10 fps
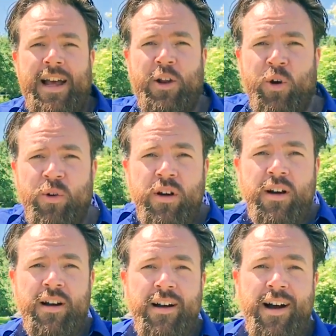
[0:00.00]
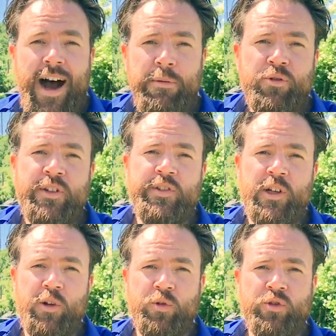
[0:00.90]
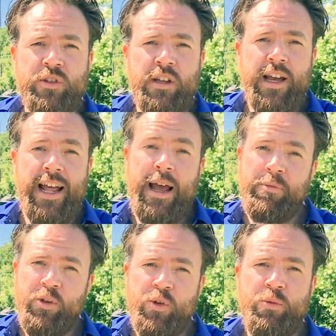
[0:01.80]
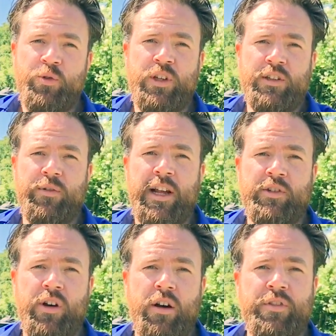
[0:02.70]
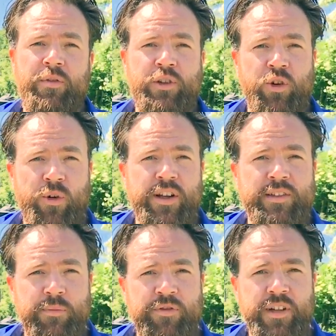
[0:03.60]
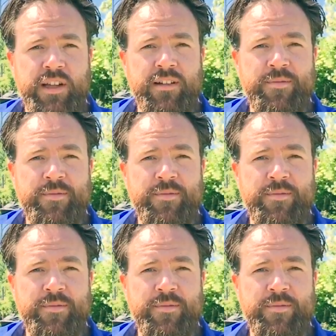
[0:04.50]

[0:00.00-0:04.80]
Hello, I'm Christian Kluxen, and I'm the new music director of the Victoria Symphony.